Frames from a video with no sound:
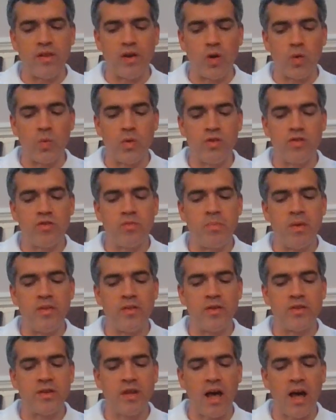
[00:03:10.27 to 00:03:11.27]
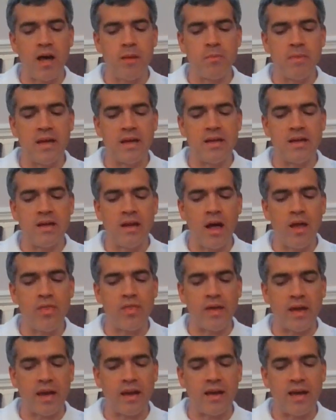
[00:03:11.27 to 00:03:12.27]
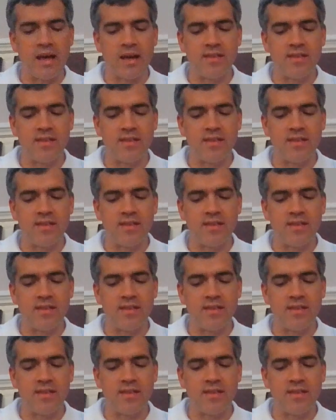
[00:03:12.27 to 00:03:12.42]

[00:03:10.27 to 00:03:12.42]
there would spend their time in nothing